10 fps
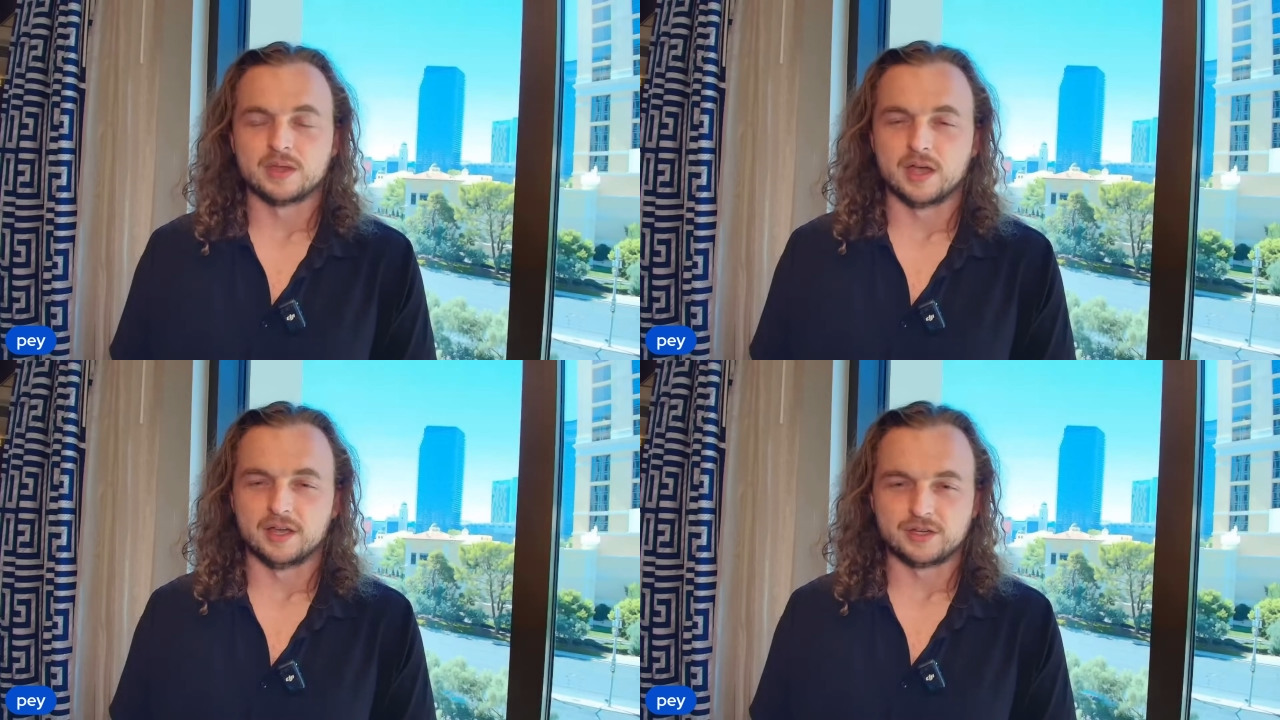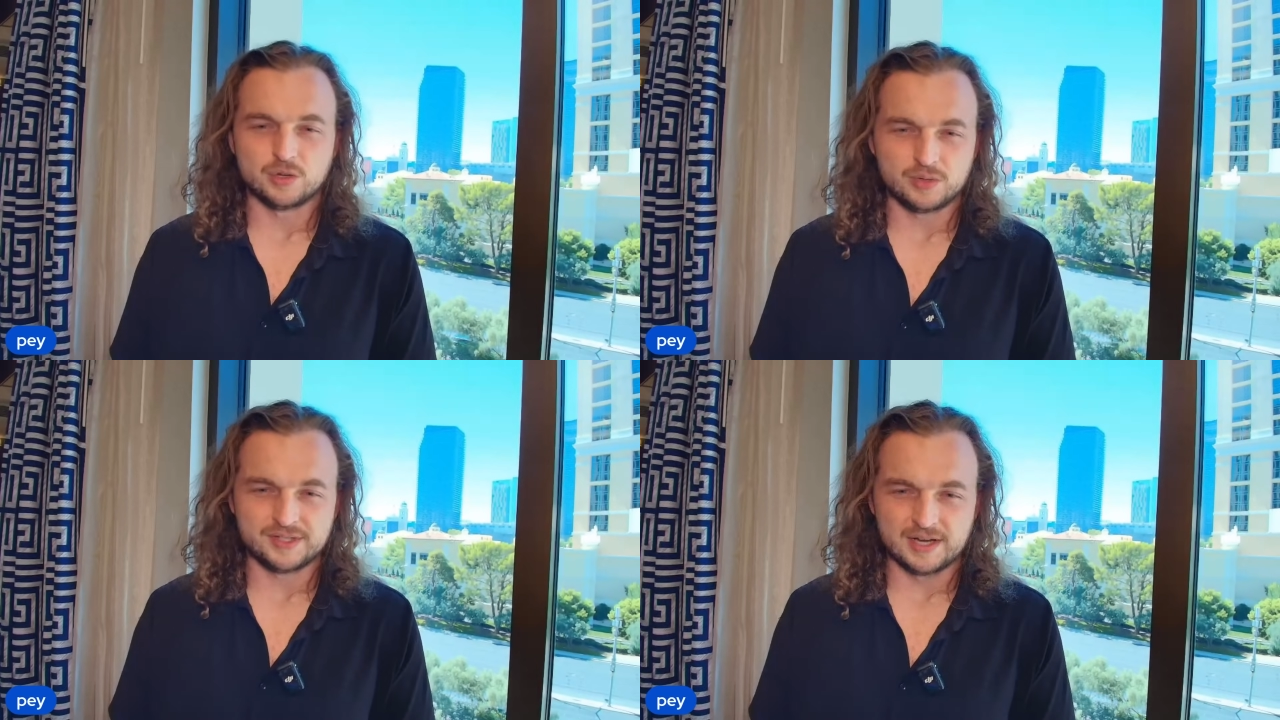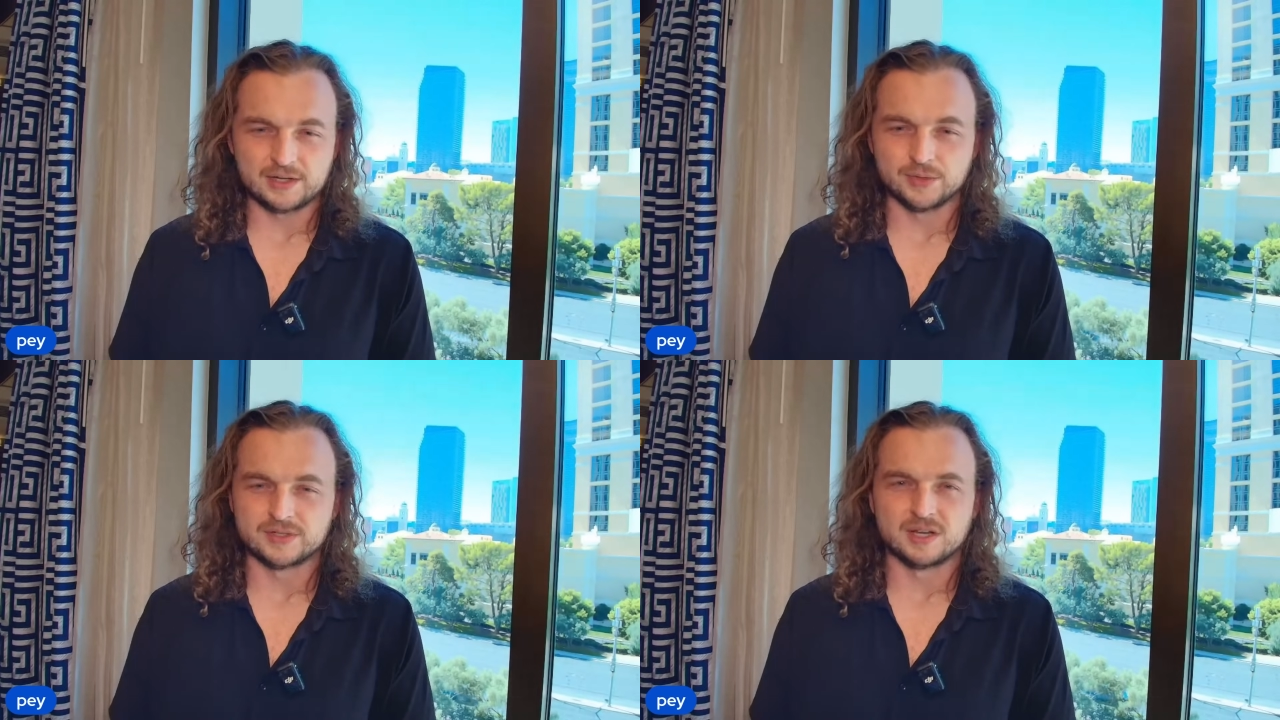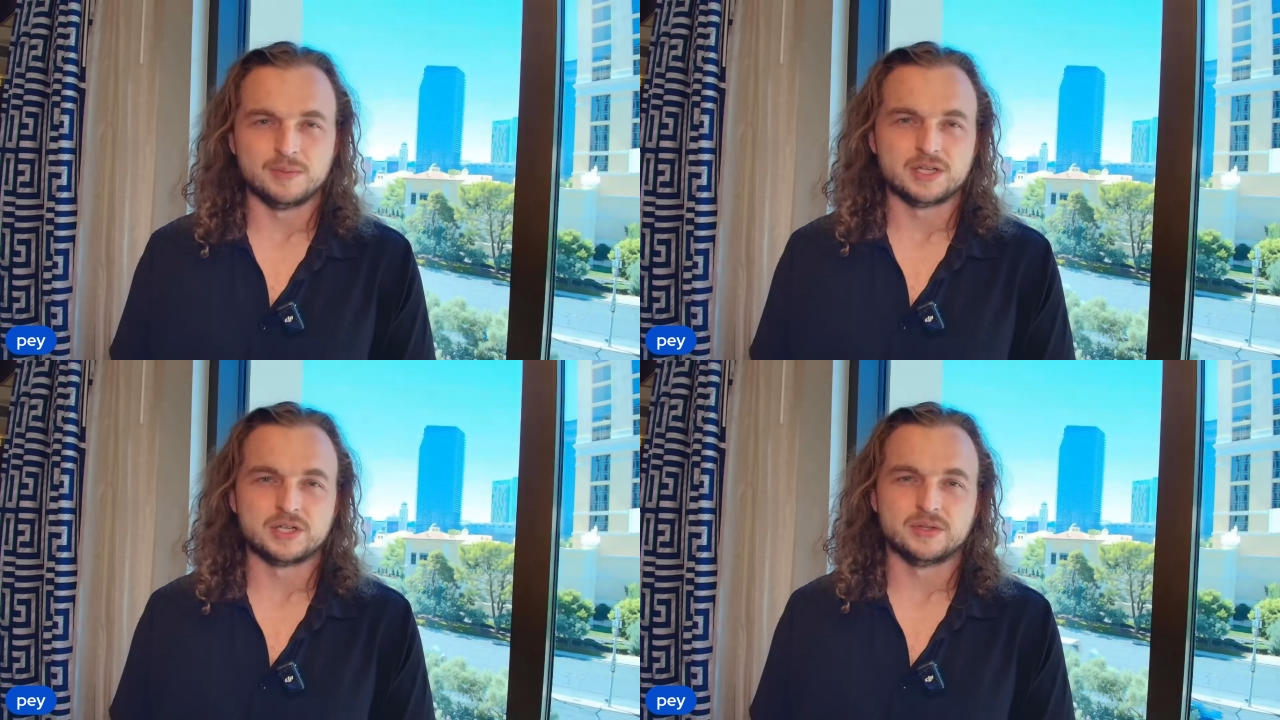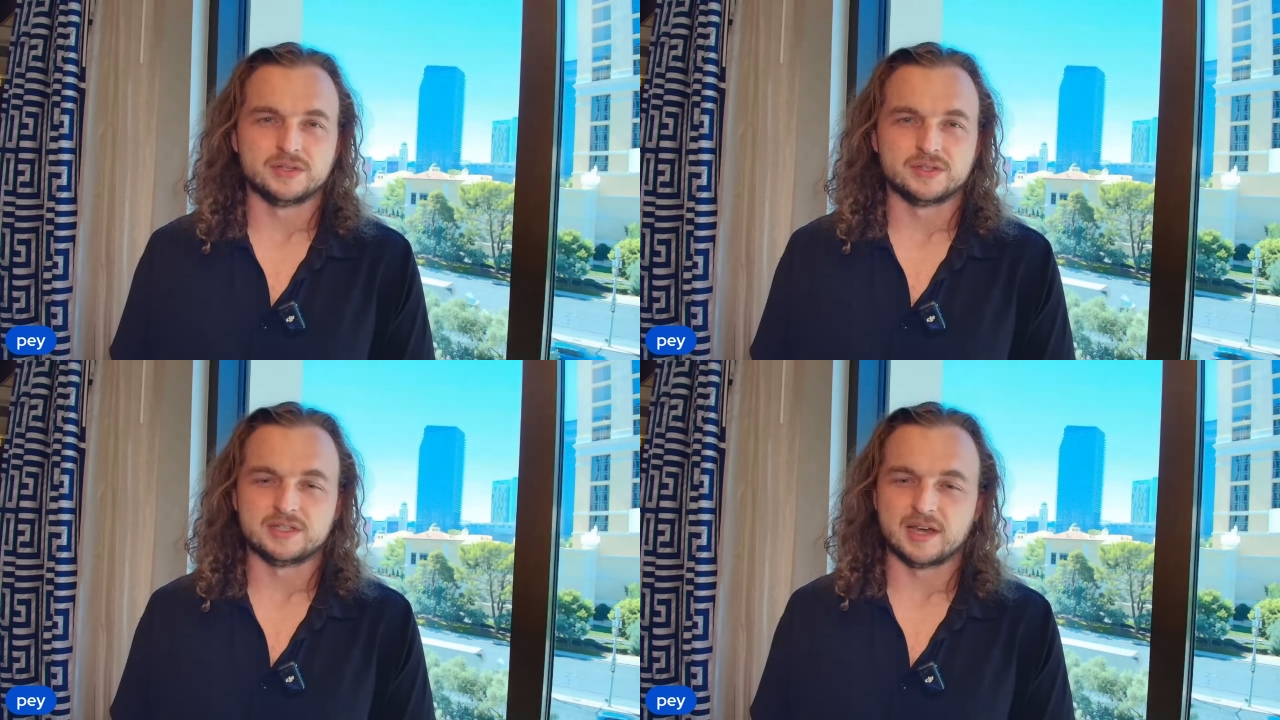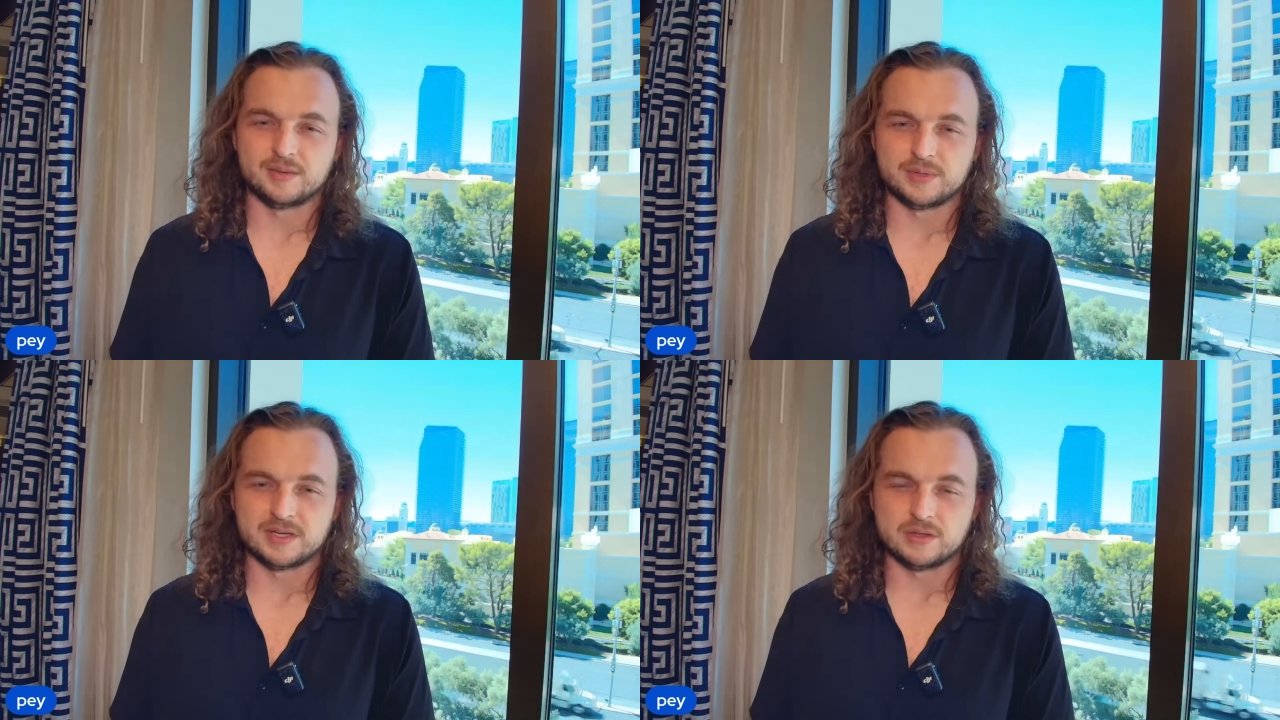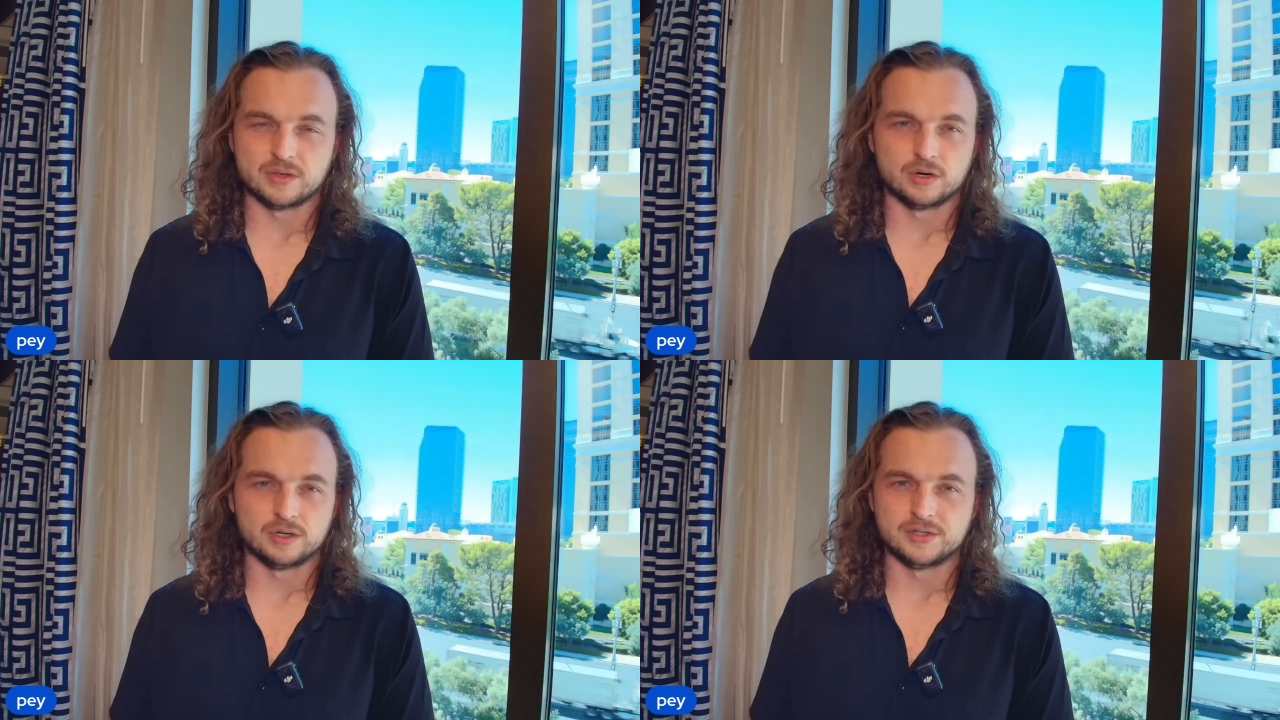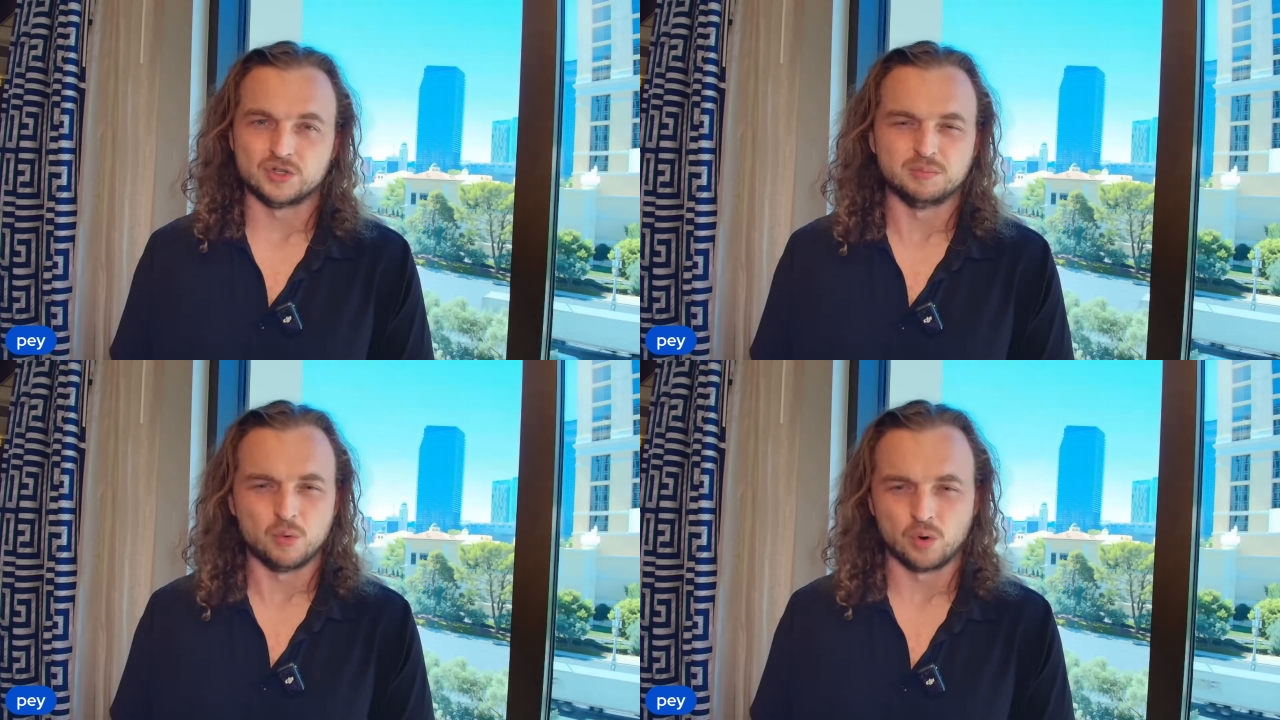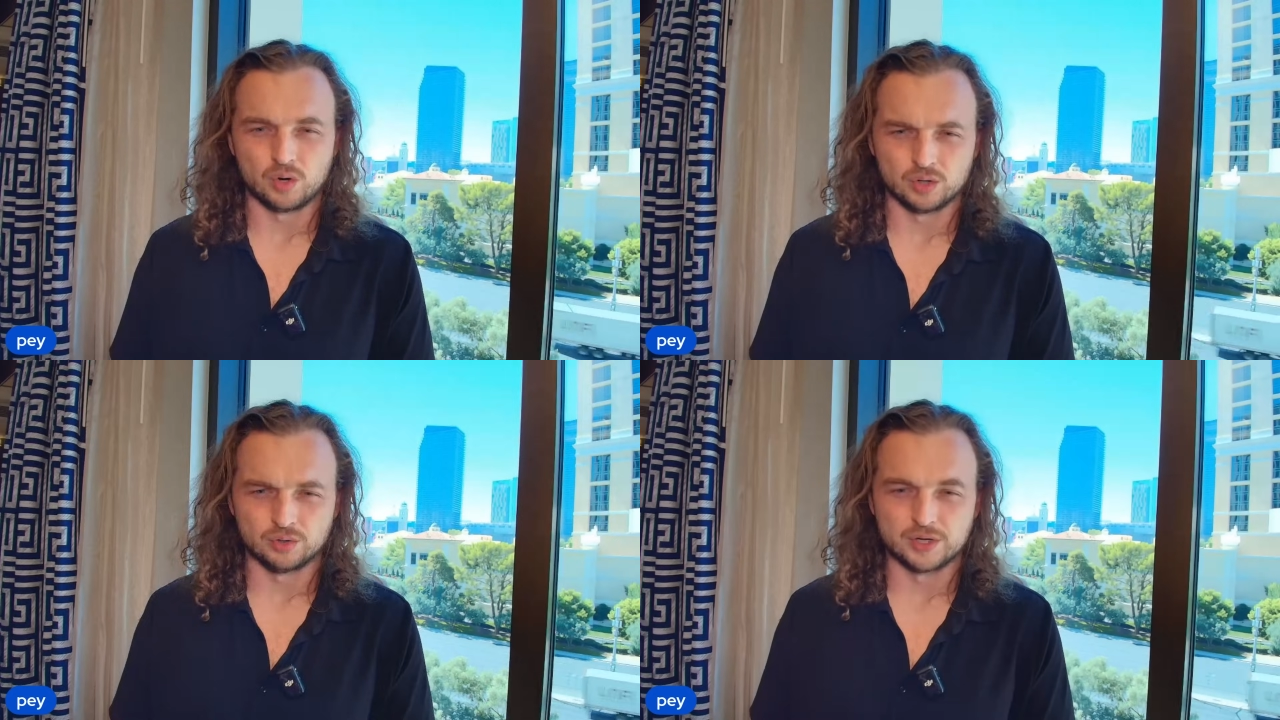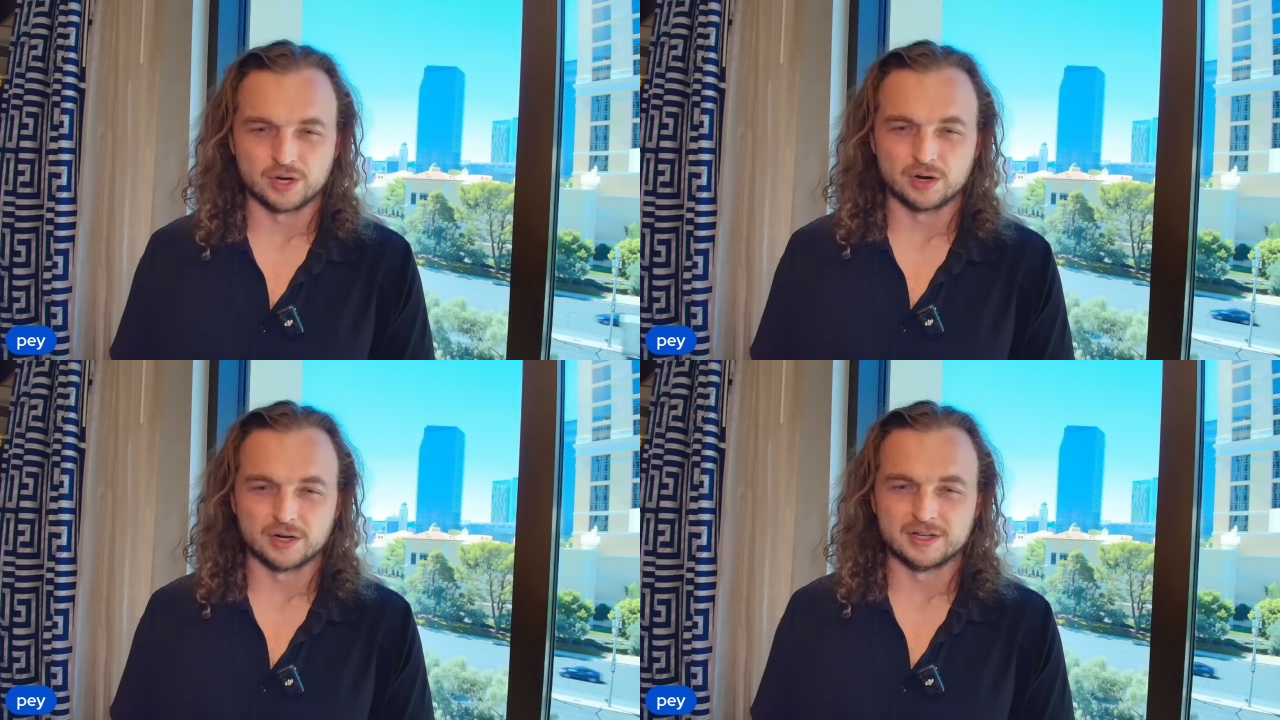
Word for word: Uh, you know, with Daedalus, I mentioned this CIP30 support earlier,